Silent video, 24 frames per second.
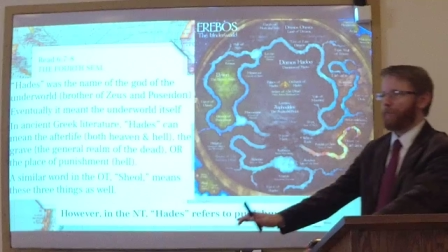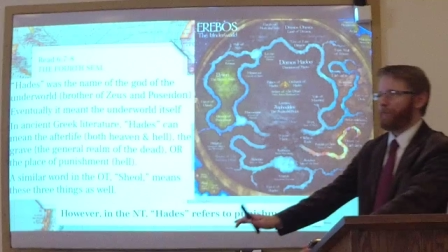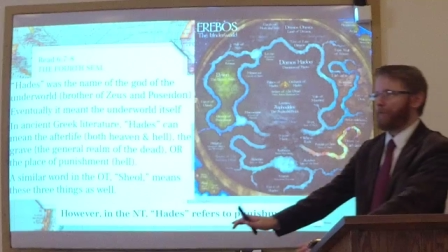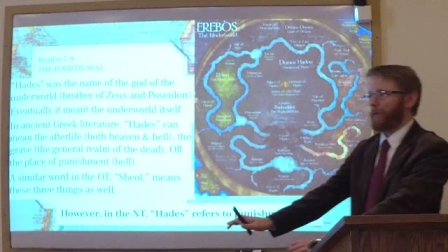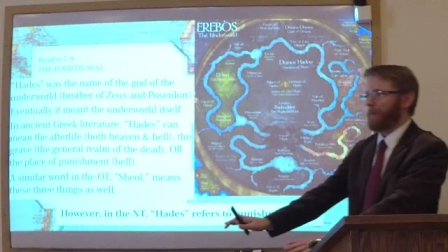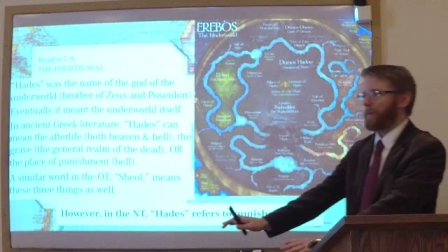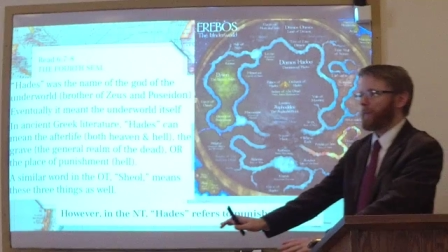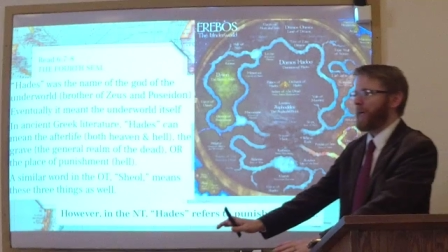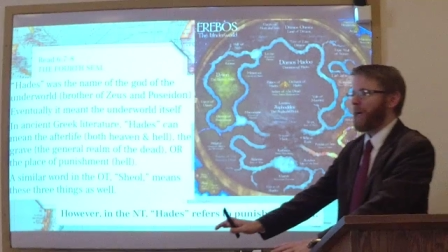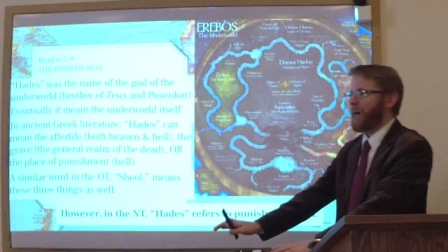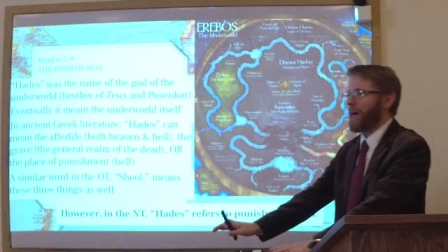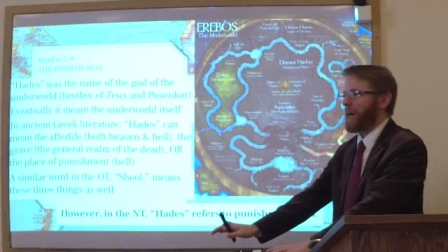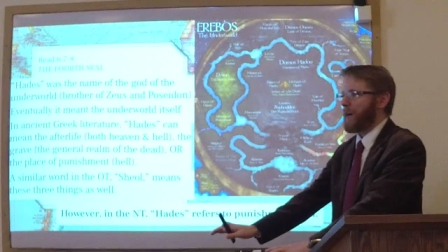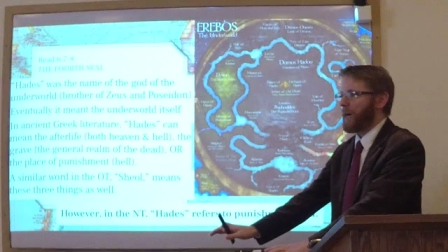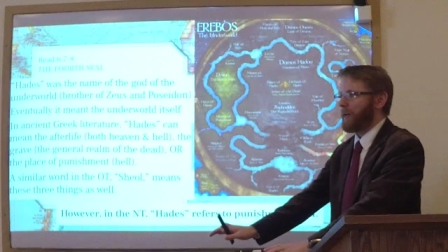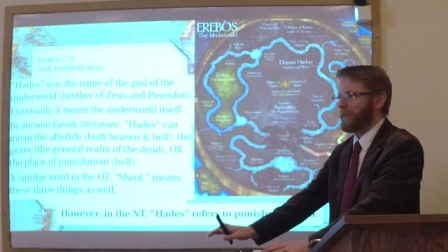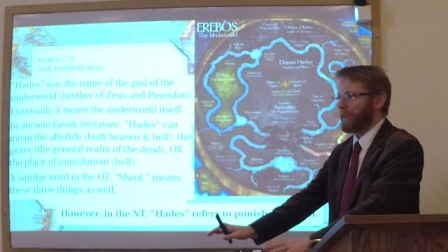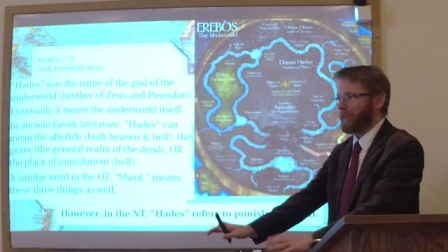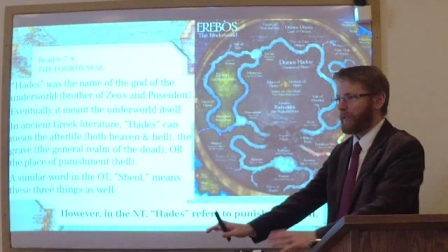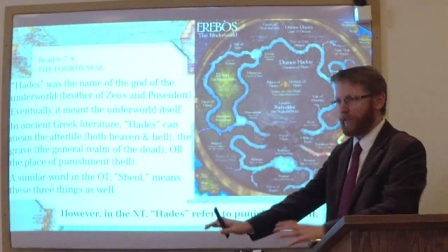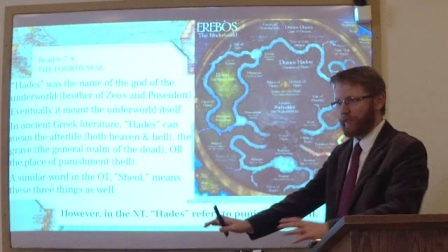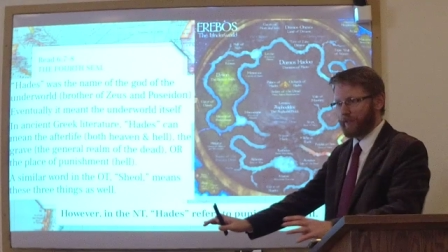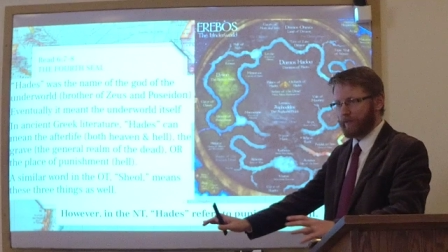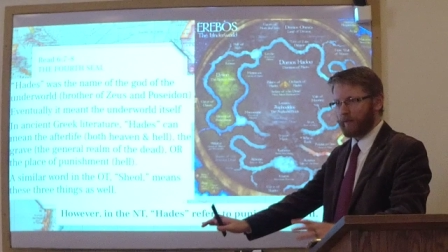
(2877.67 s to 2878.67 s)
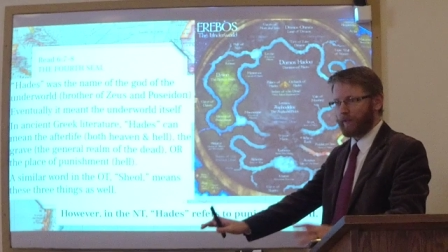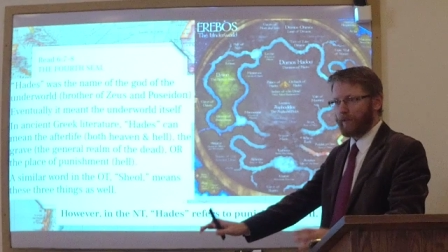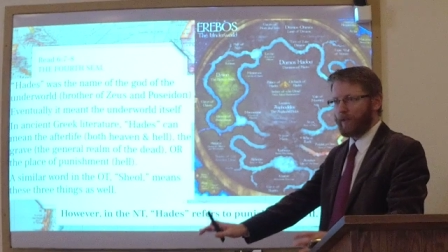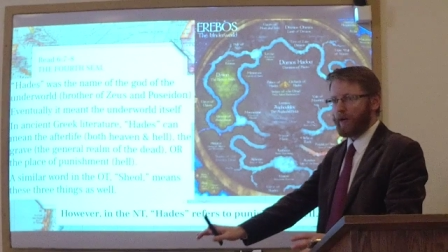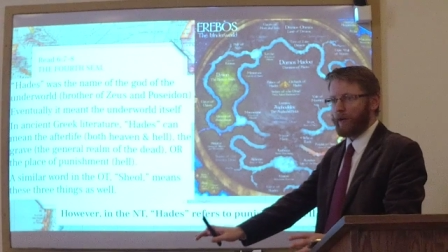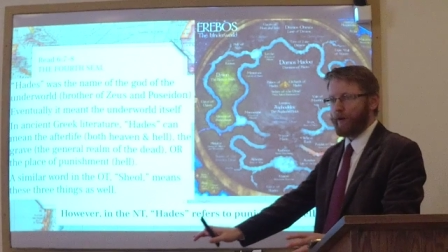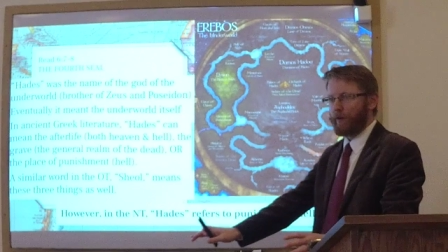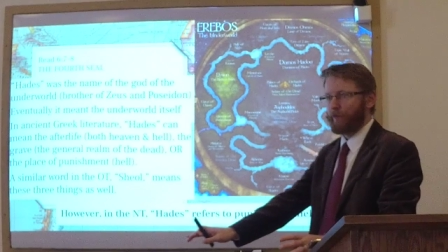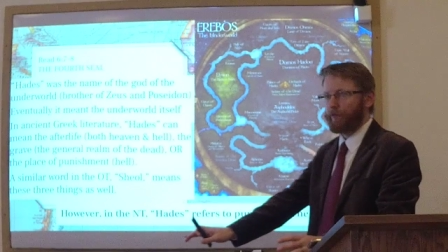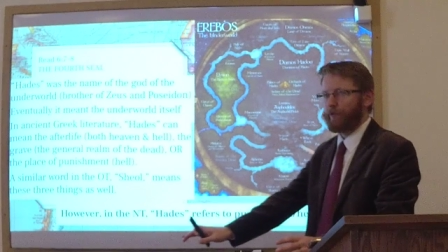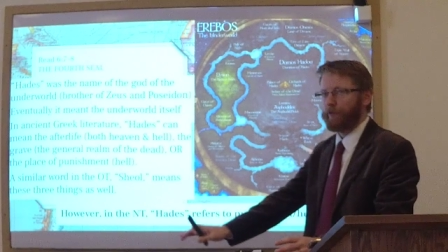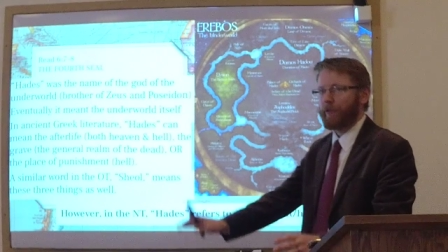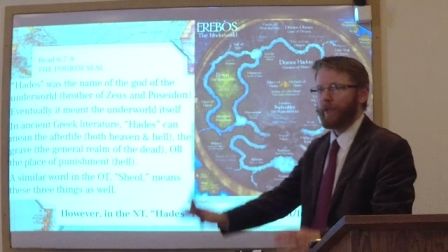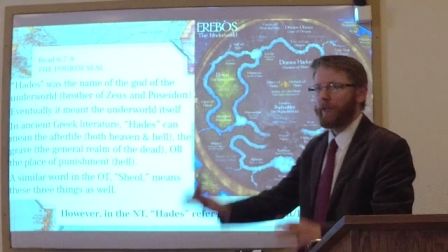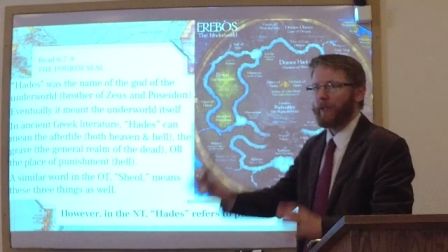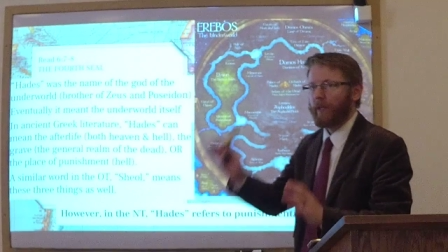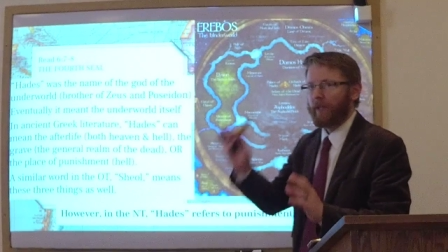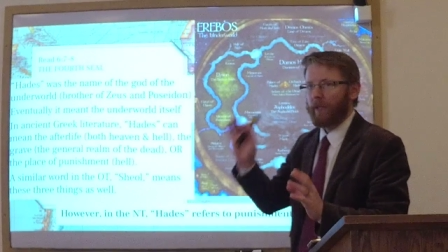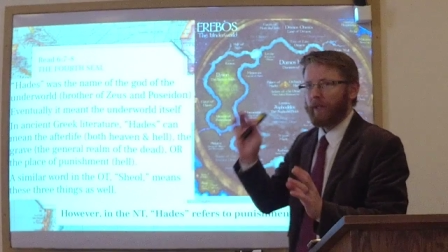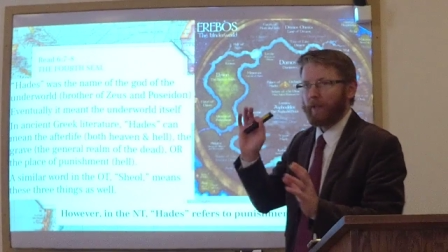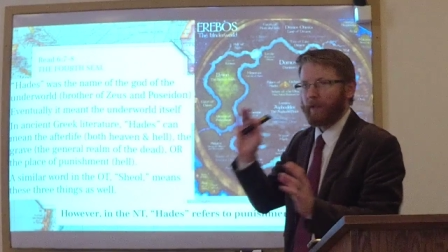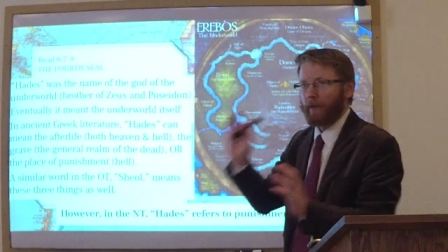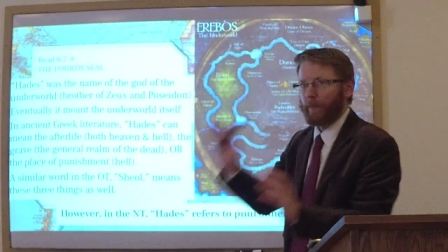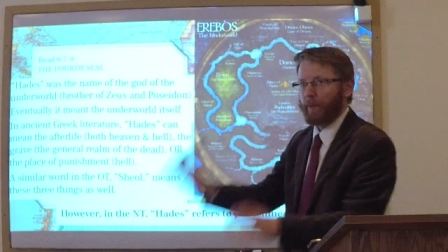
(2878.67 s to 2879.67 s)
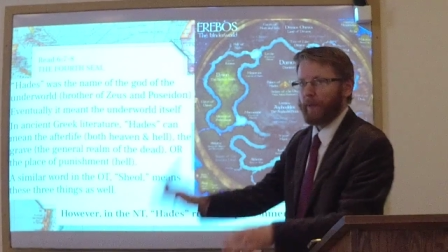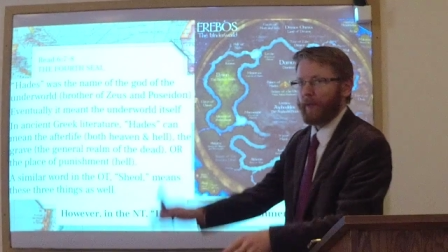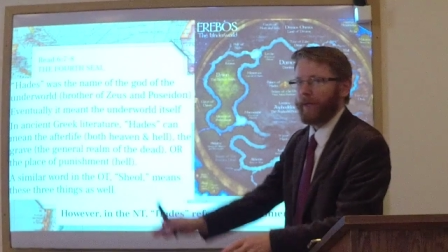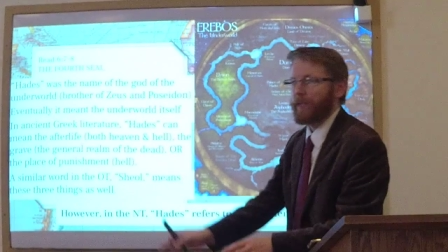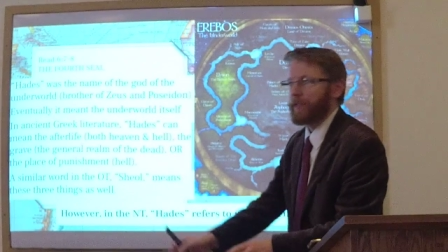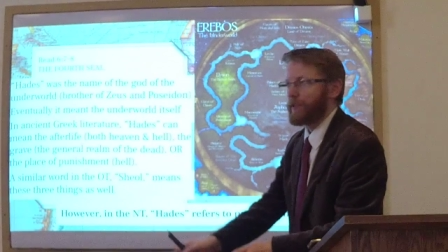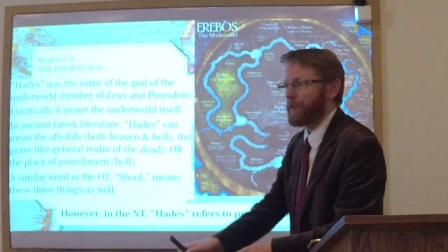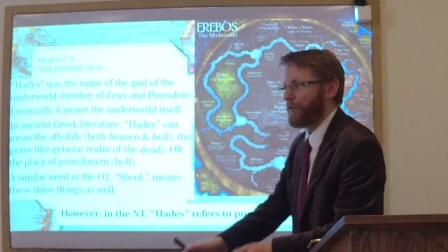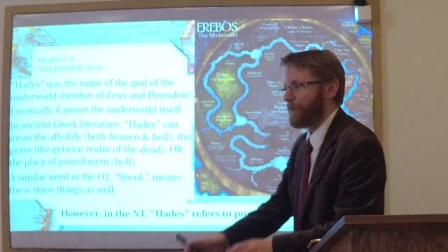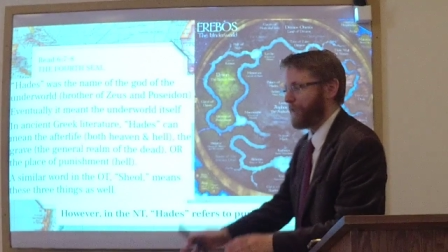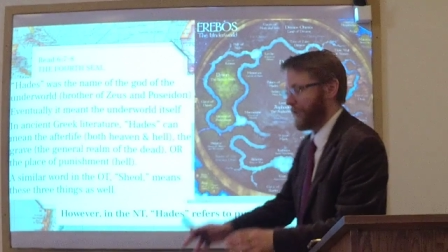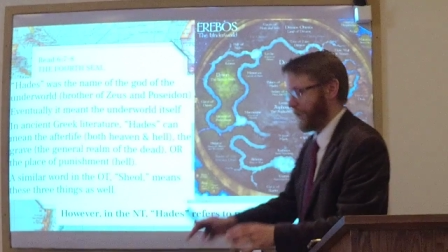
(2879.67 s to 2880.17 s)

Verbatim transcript: from God and his love, the place of